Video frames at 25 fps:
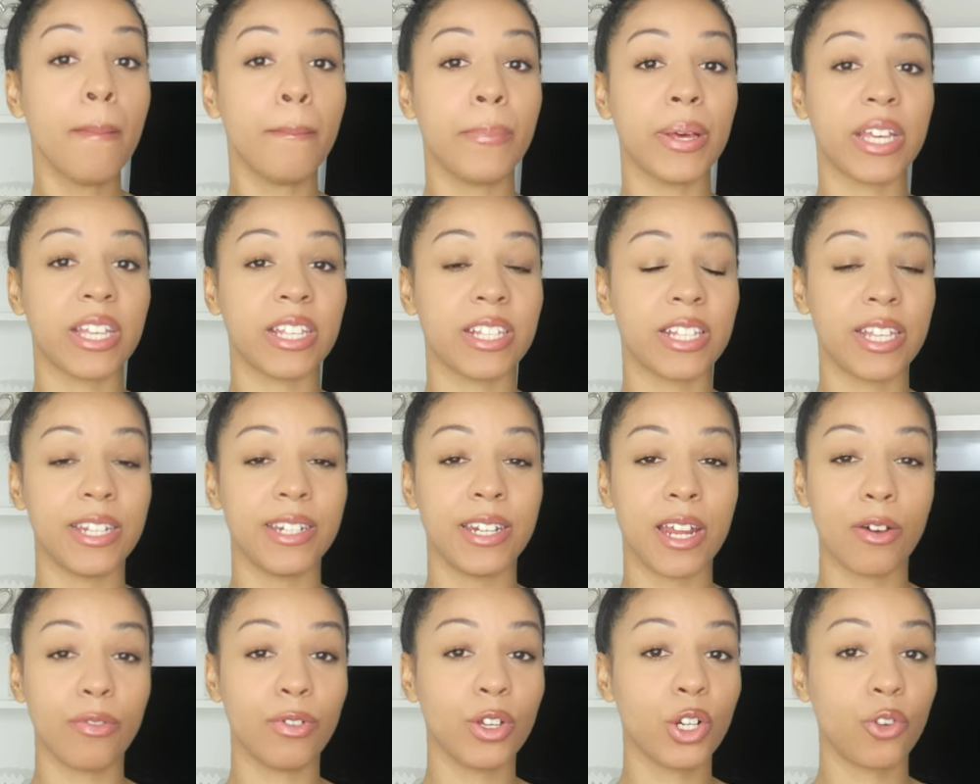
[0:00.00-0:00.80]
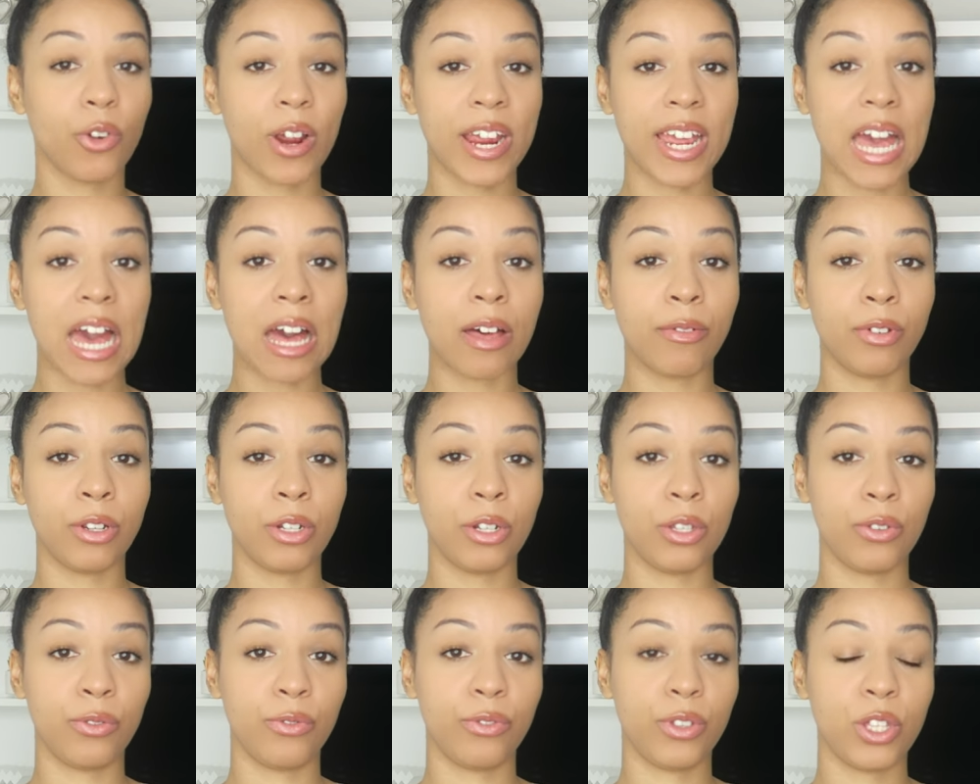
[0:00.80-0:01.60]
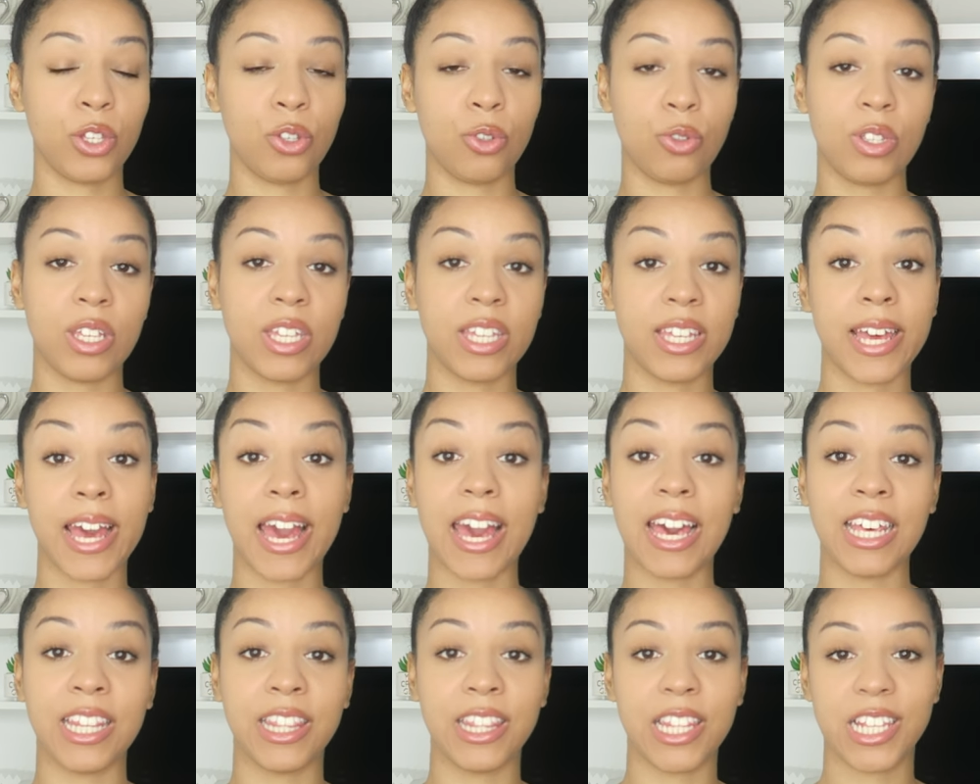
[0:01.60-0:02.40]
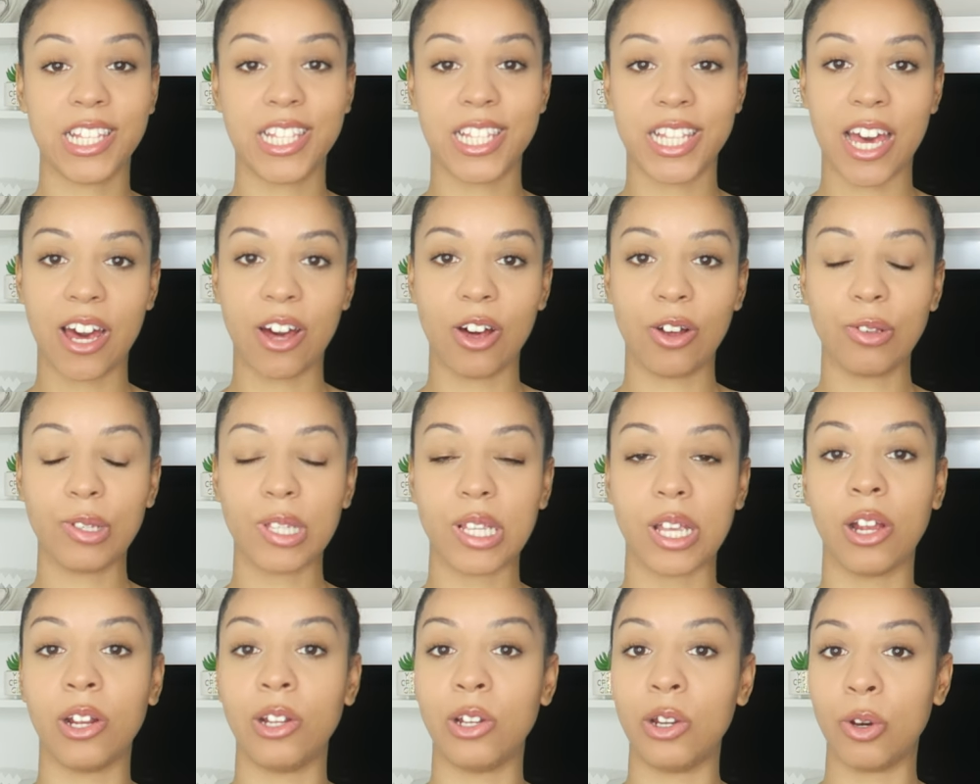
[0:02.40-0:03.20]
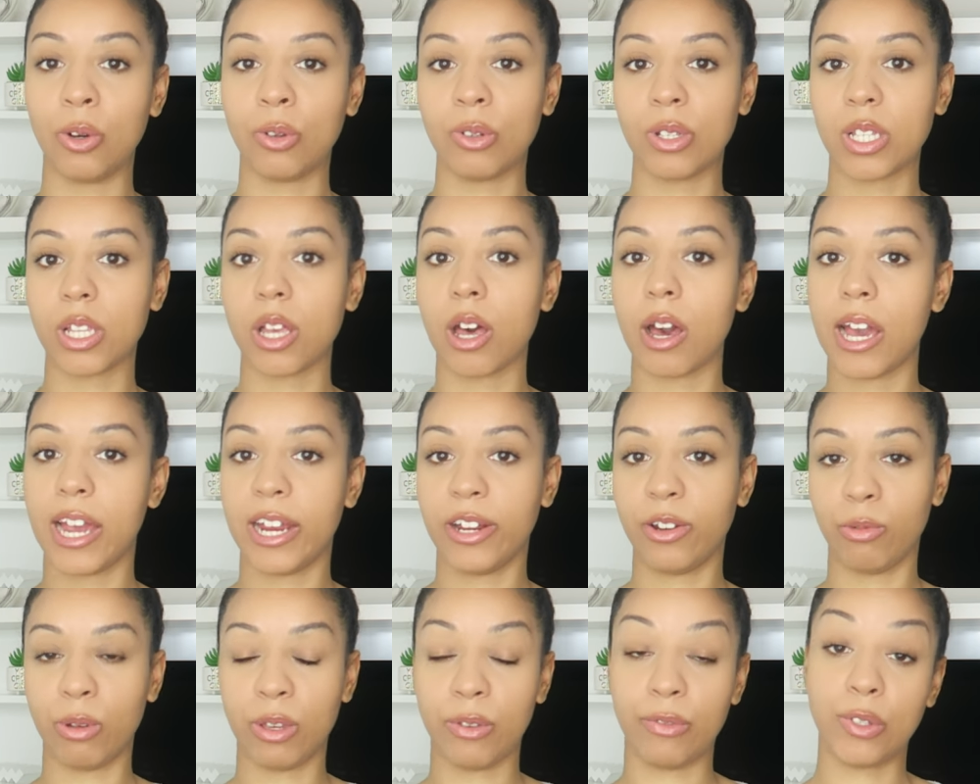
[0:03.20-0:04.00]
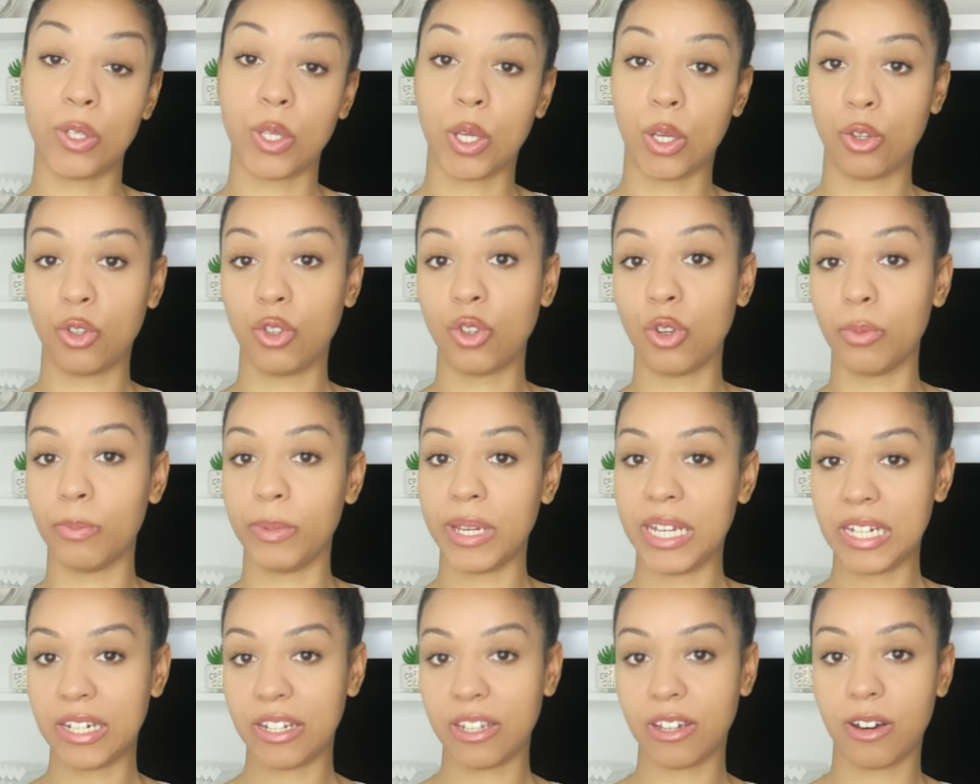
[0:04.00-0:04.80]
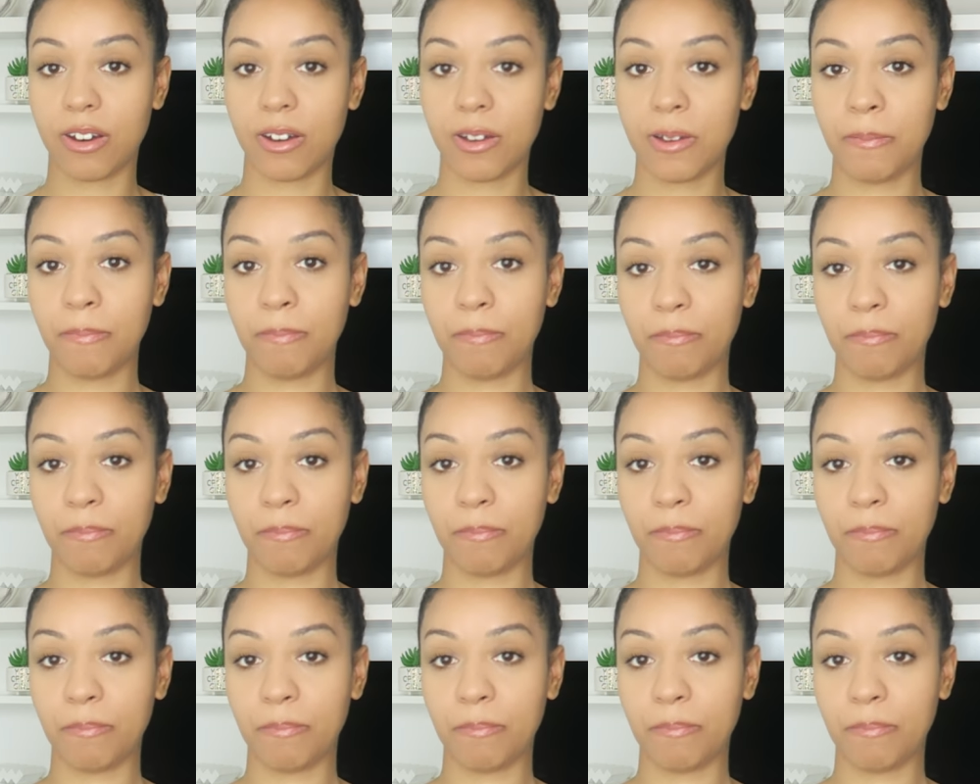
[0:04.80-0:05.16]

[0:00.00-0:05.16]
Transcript: but it's another great avenue for you to get in the sales alongside with social media.